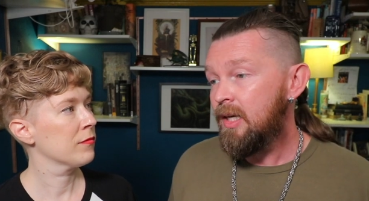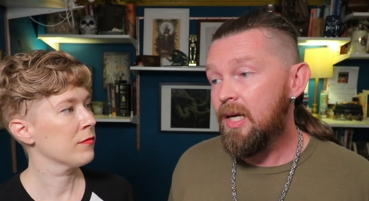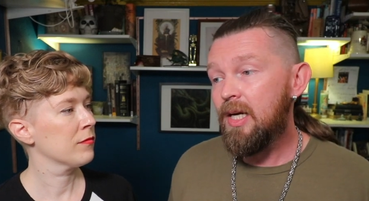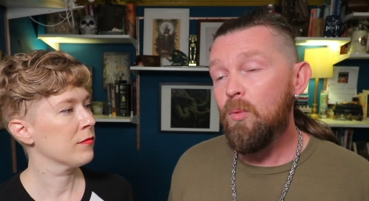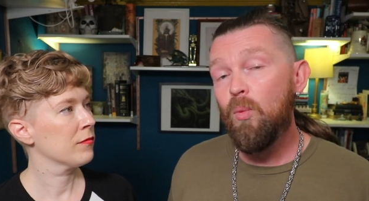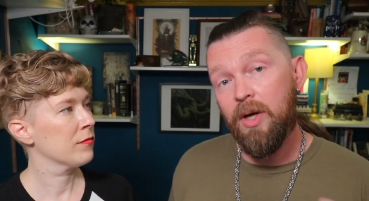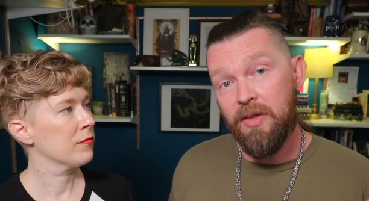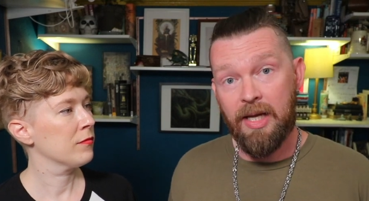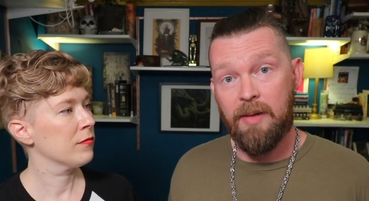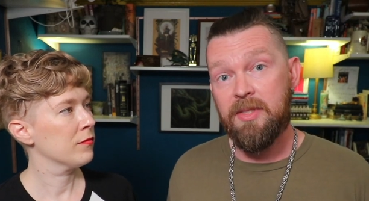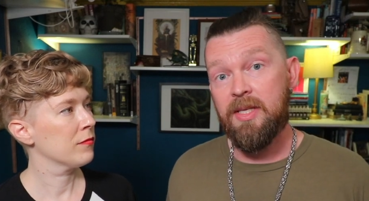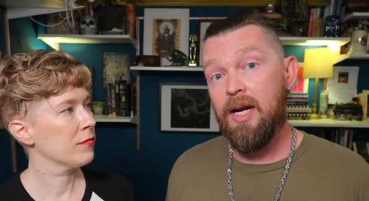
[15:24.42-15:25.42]
Speaker 1: Uh, one of the
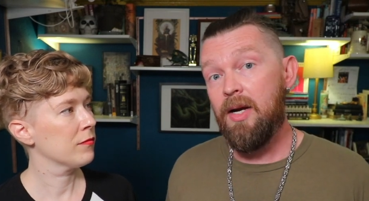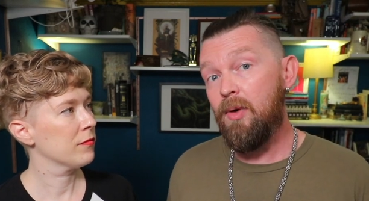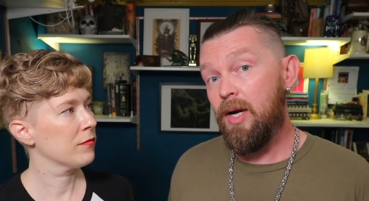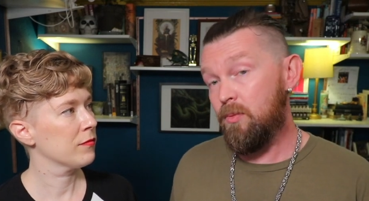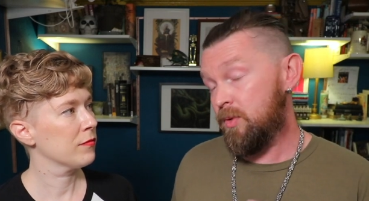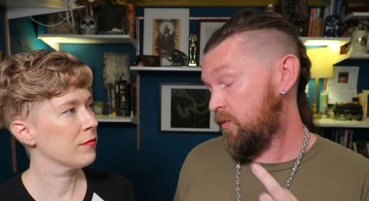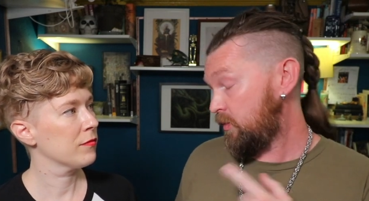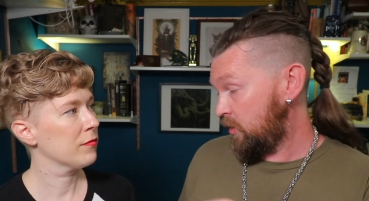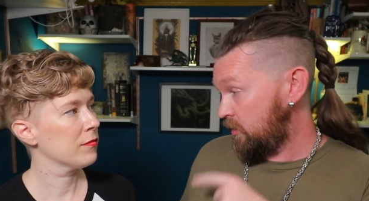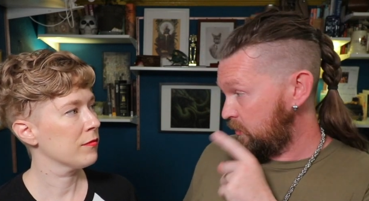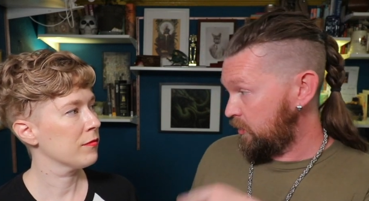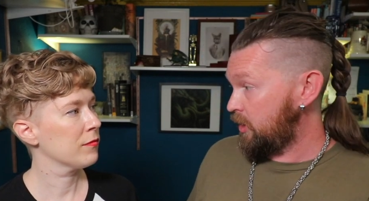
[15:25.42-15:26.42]
games that I ran was
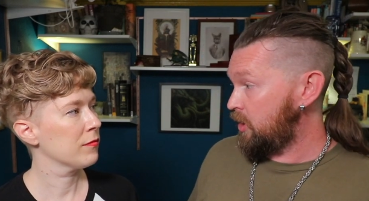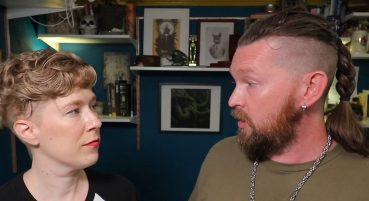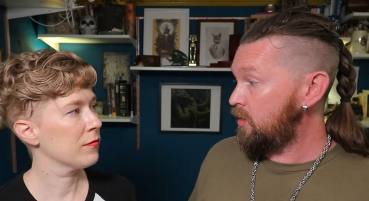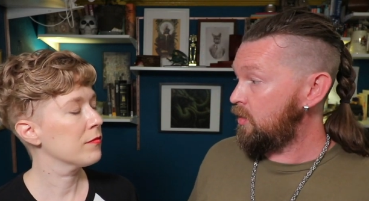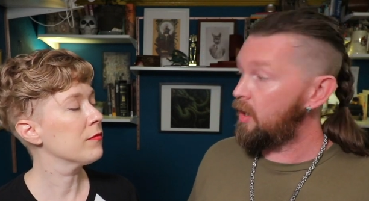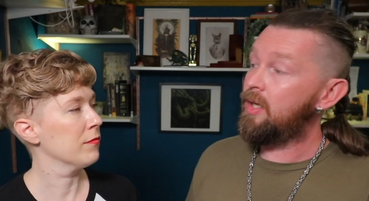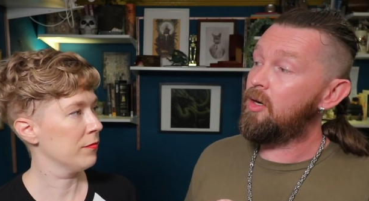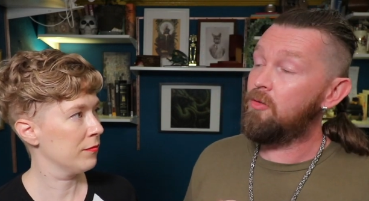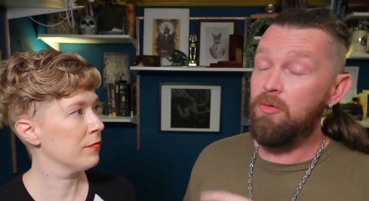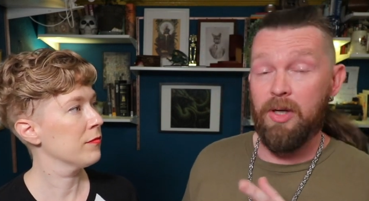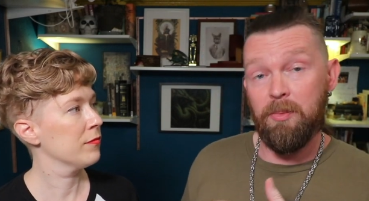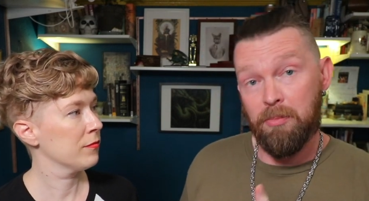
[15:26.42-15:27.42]
for for you and our mm-hmm.
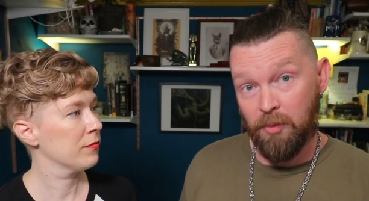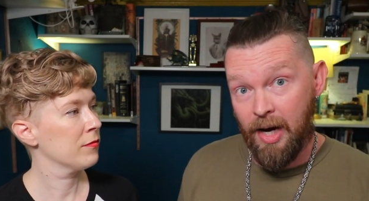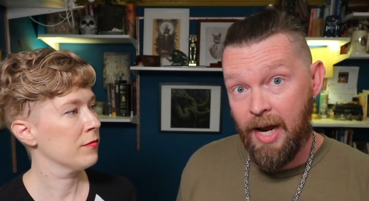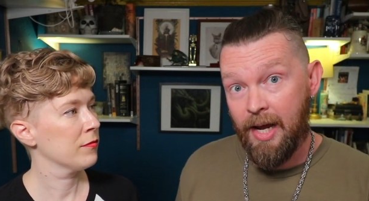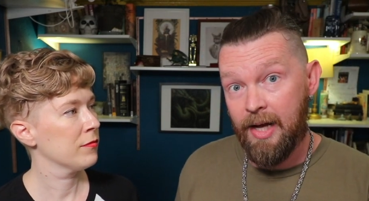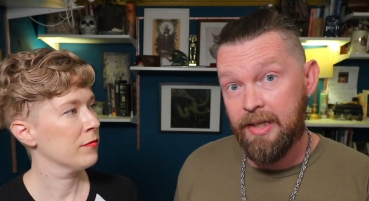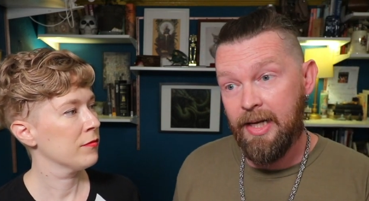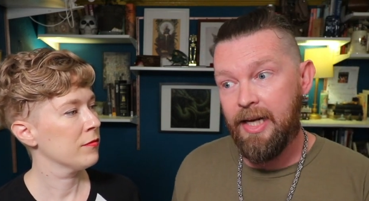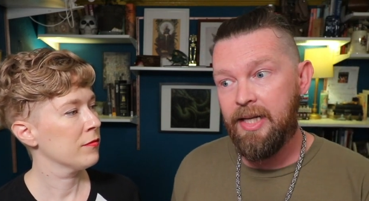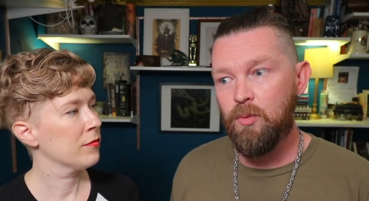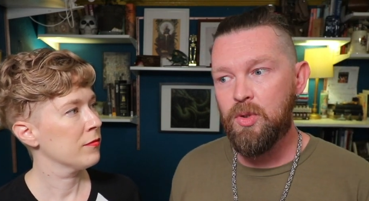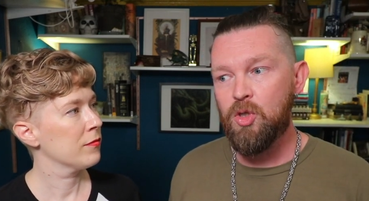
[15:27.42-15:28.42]
friend Brad, and
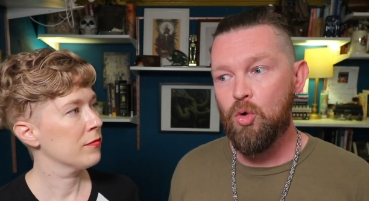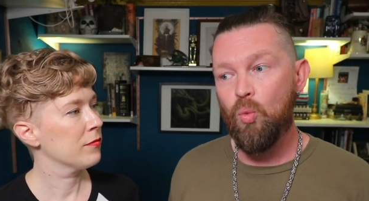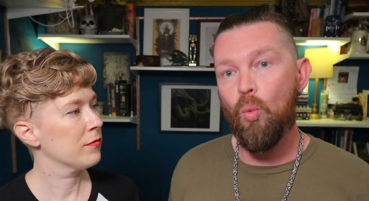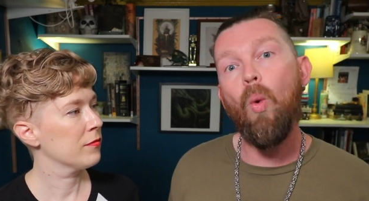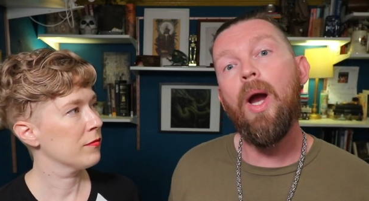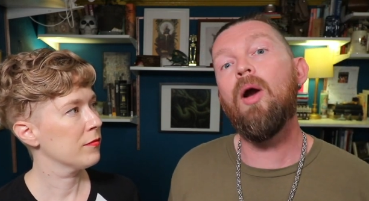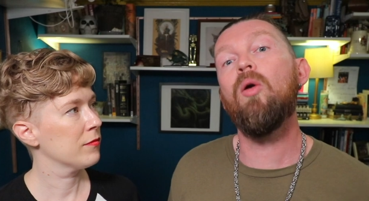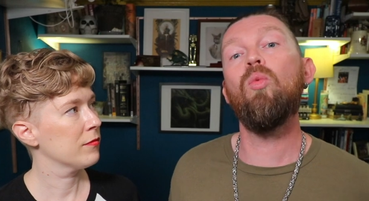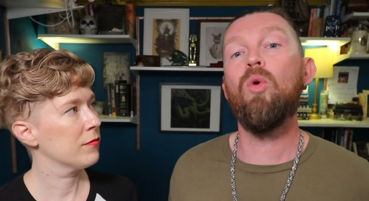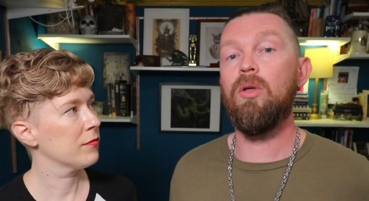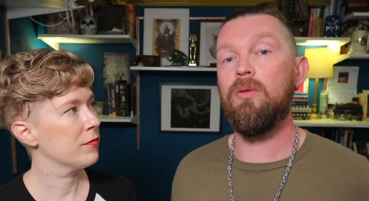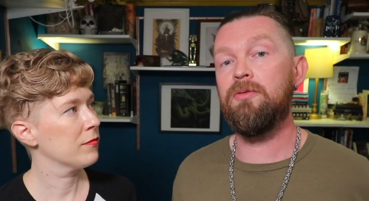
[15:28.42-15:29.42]
it was a
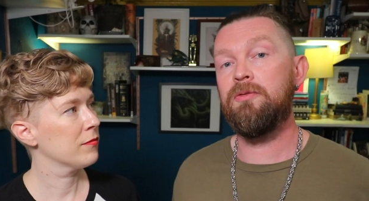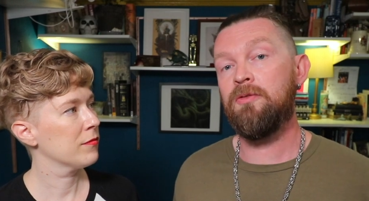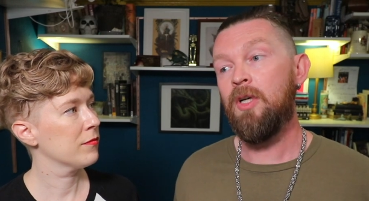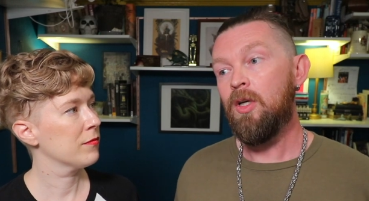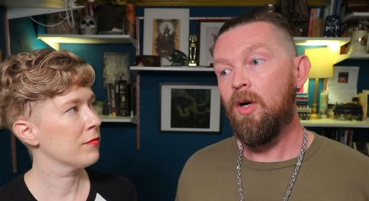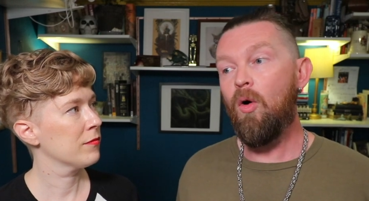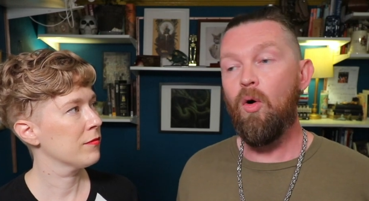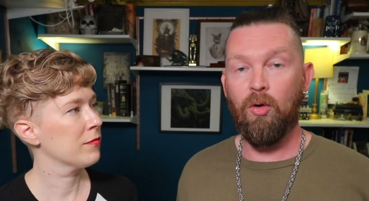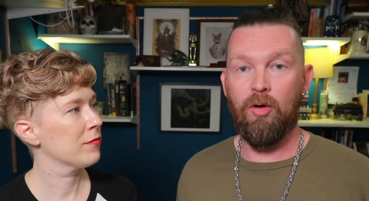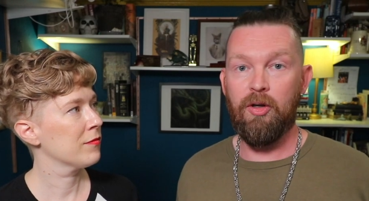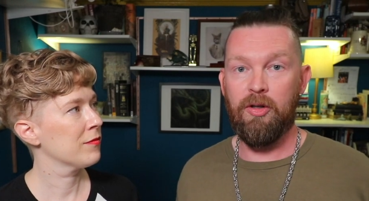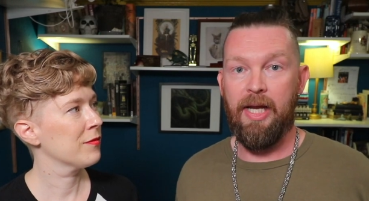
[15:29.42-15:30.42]
werewolf
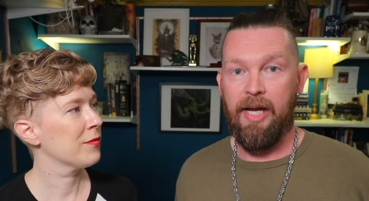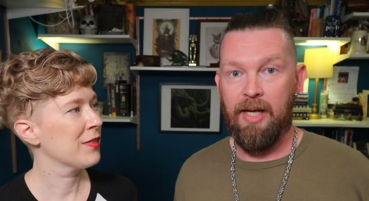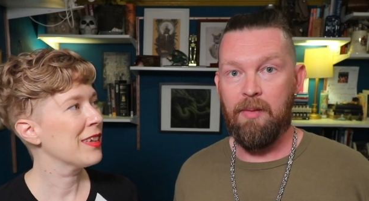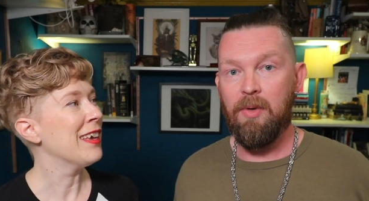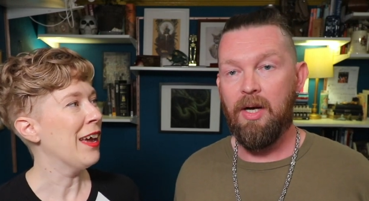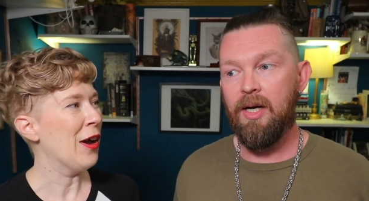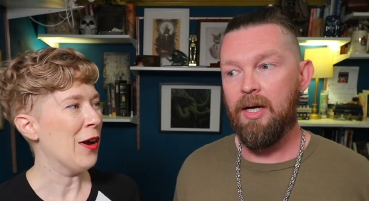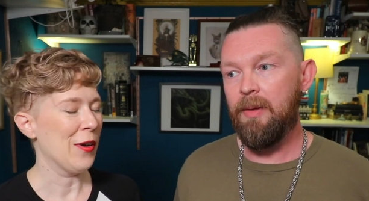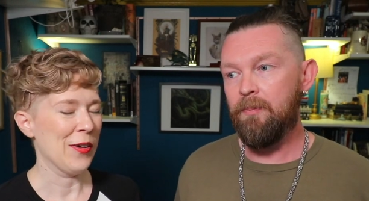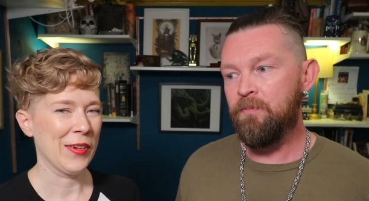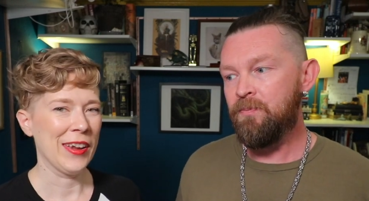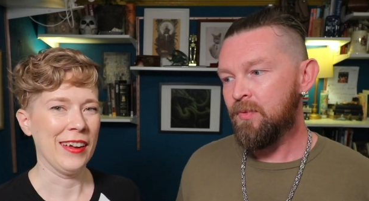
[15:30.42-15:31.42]
horror game.
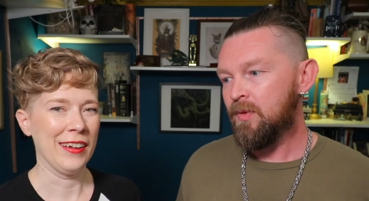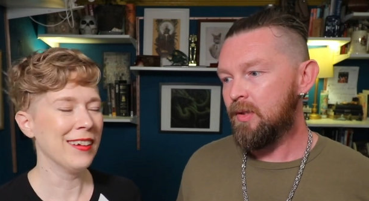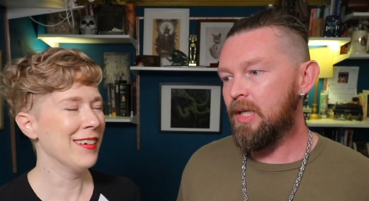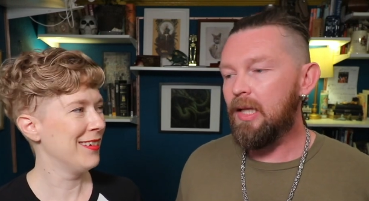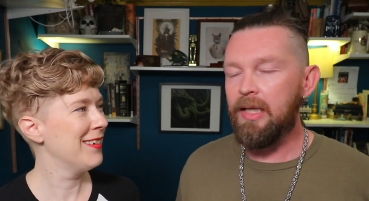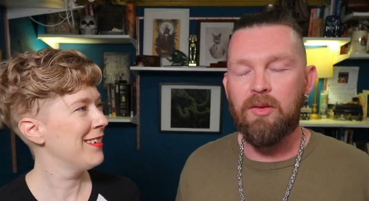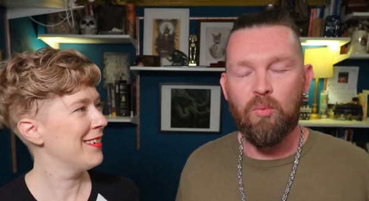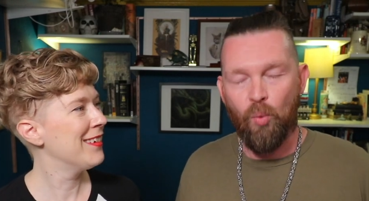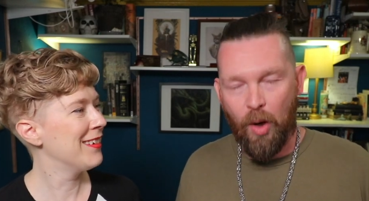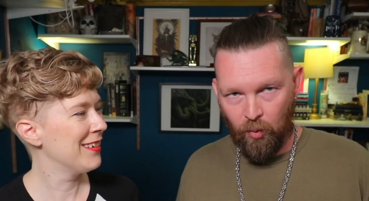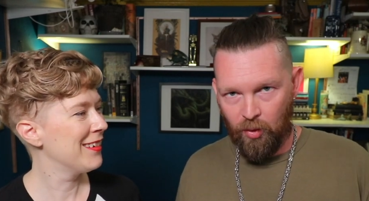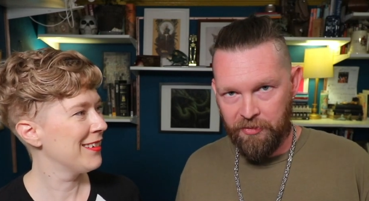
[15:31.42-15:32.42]
Um, not like
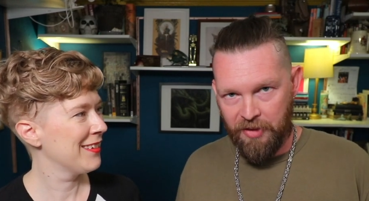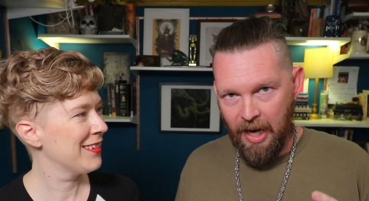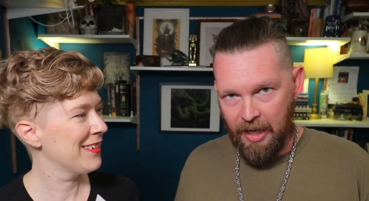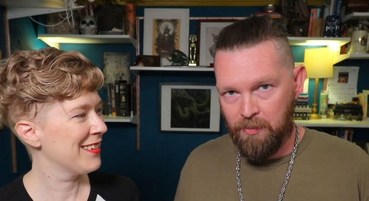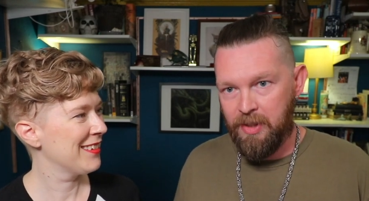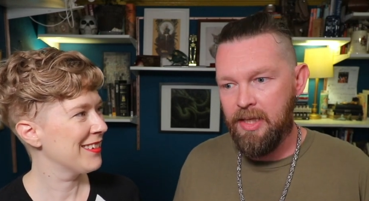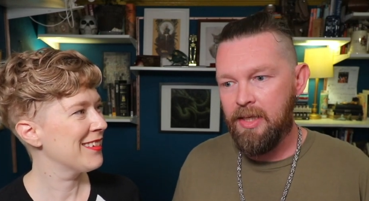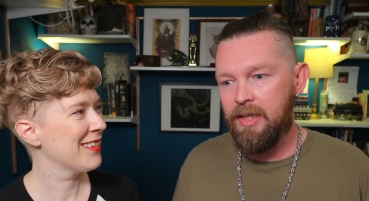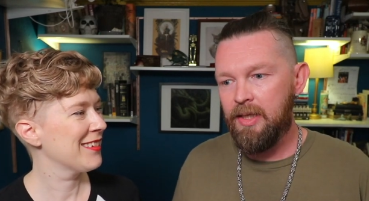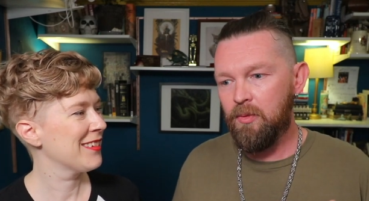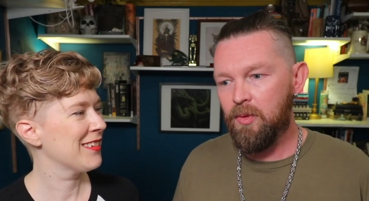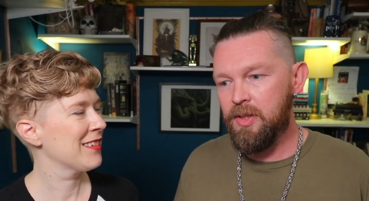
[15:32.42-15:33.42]
werewolf the IP.
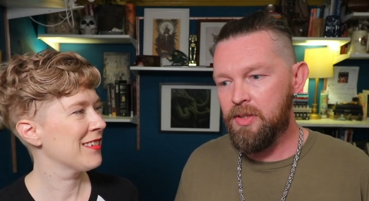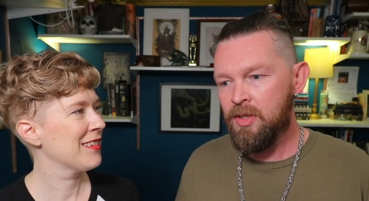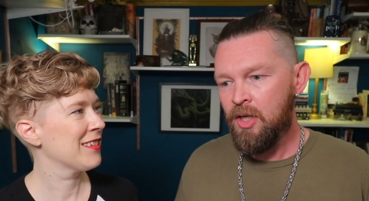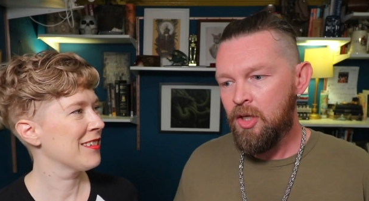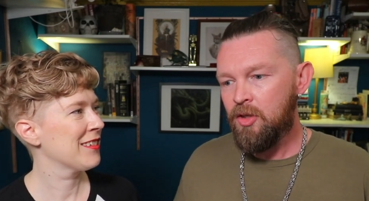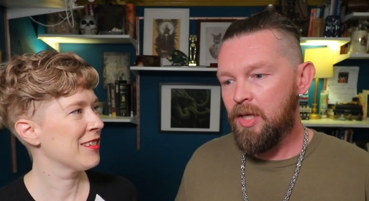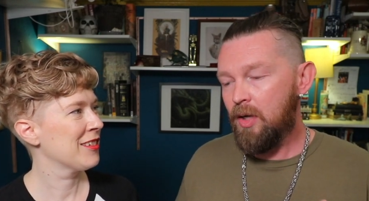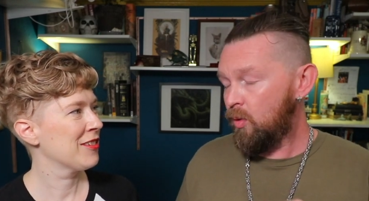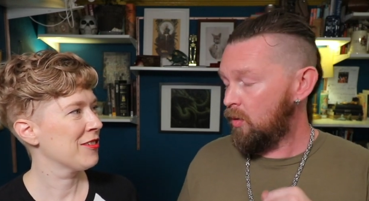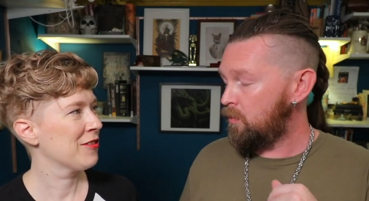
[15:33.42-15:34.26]
It was they were